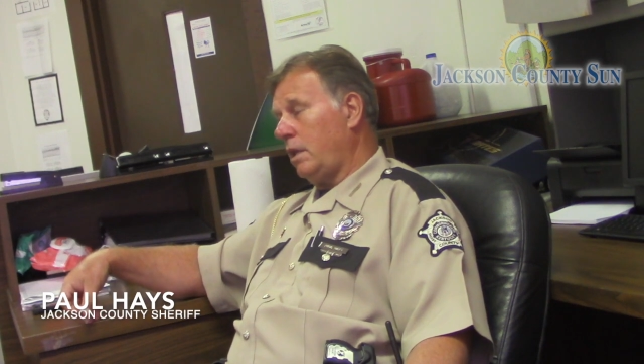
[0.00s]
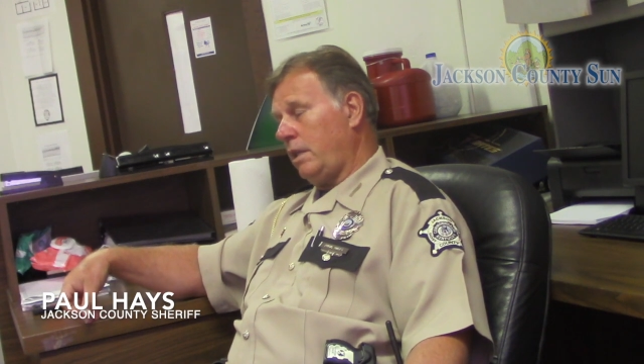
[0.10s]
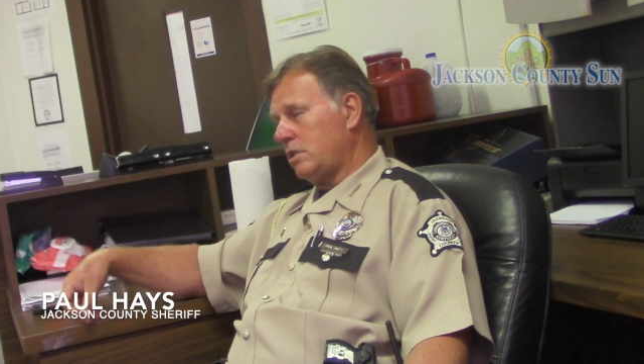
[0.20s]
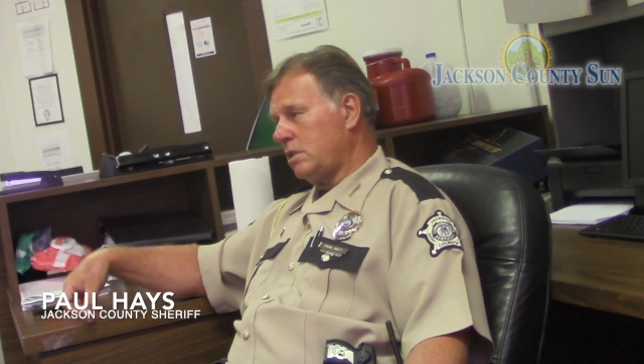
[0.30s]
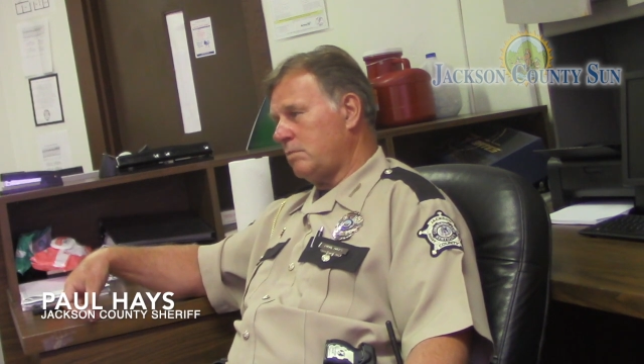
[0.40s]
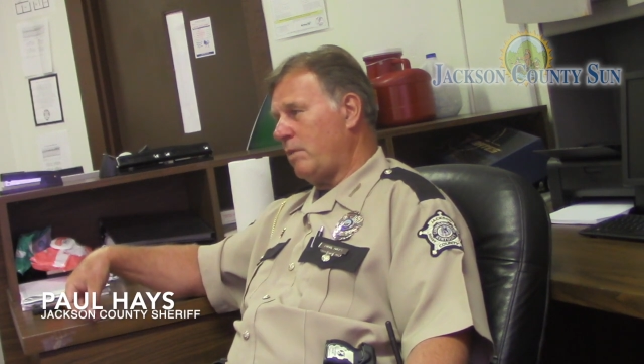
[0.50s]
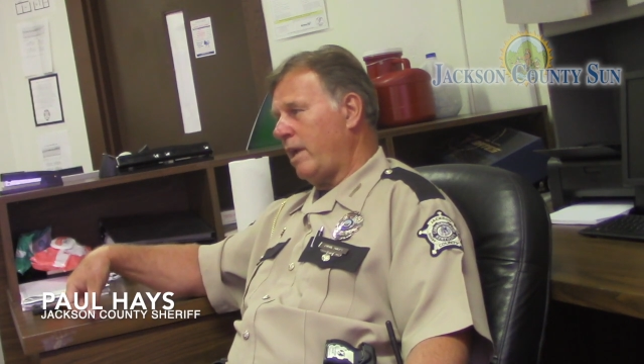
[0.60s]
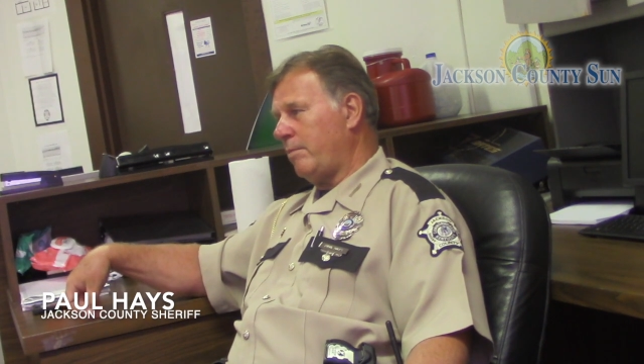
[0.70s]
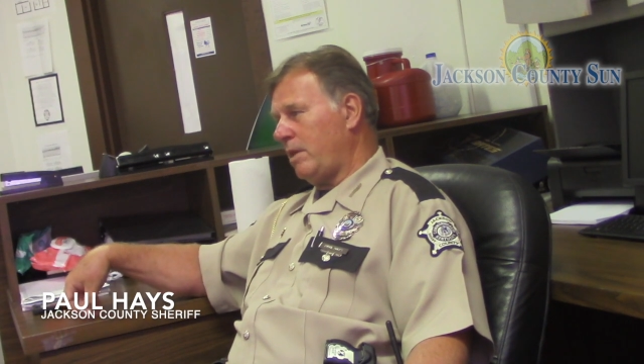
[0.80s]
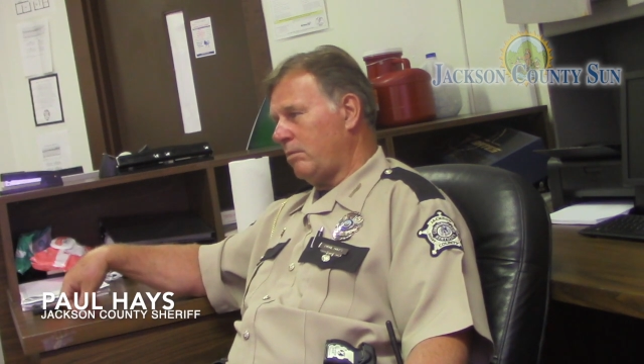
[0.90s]
This has now
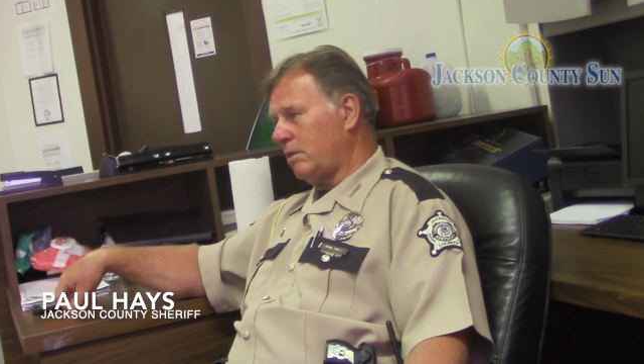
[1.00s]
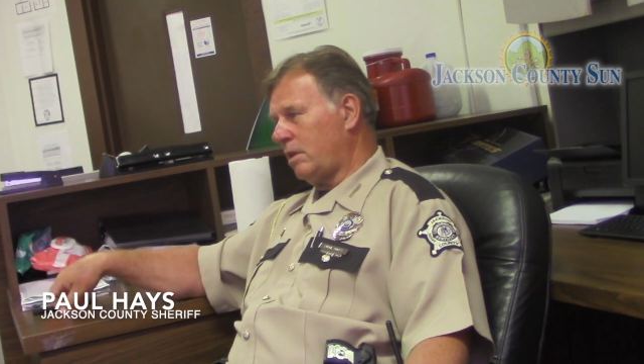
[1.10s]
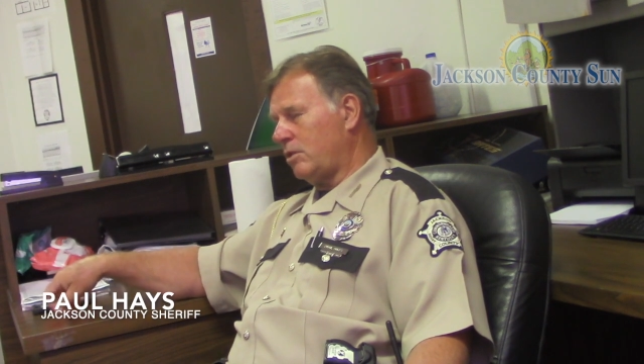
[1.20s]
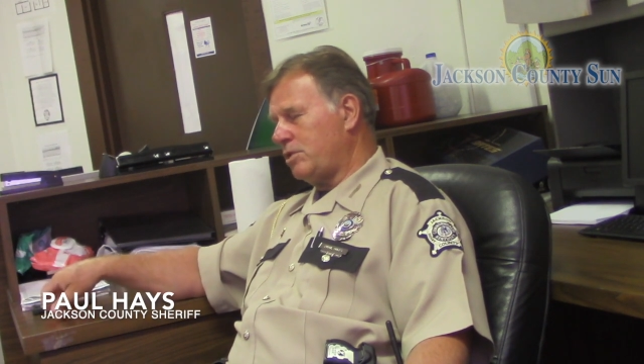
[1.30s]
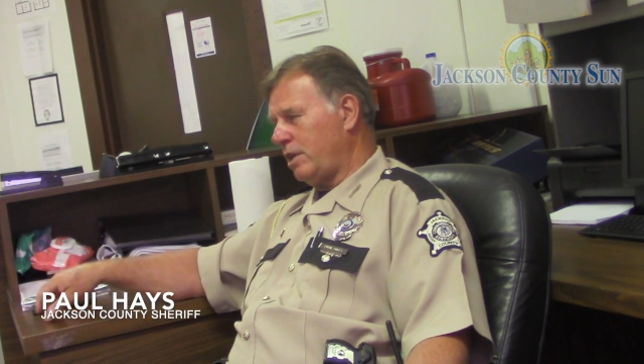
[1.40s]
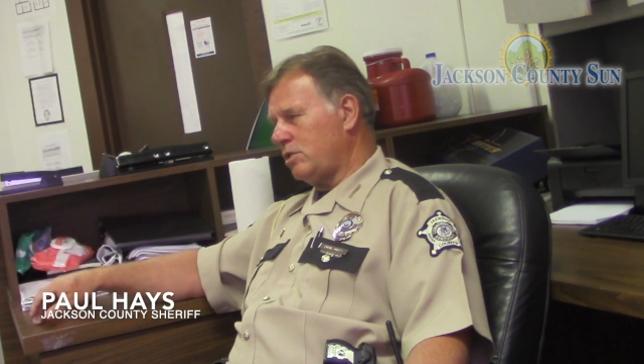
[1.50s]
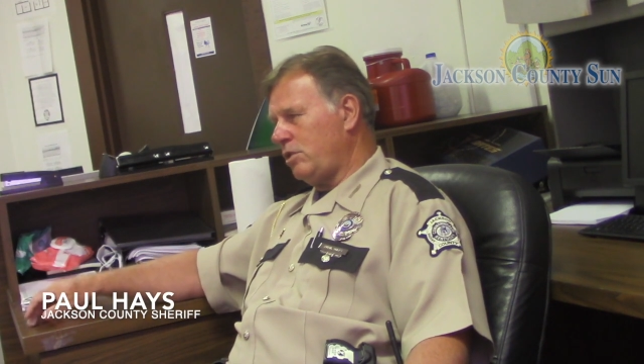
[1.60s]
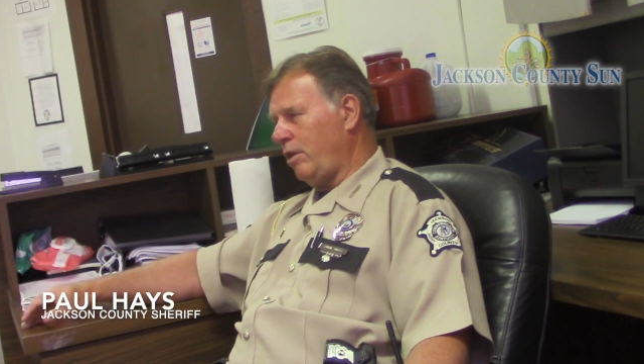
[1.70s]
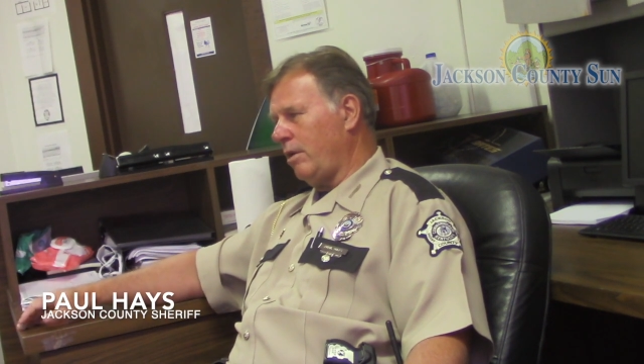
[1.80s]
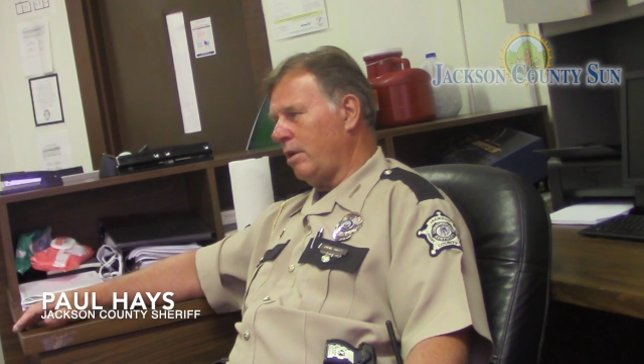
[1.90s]
been our 6th
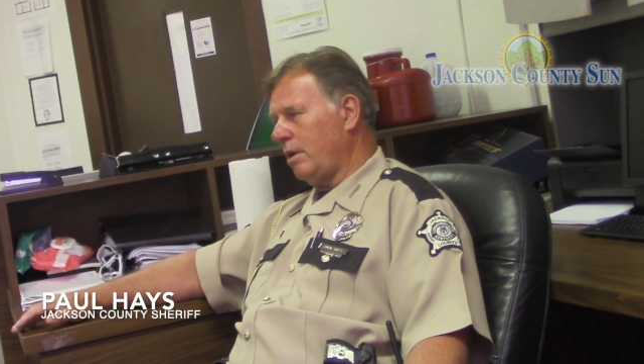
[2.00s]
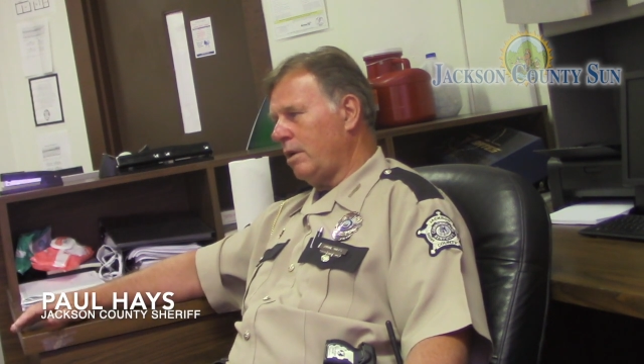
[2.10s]
year.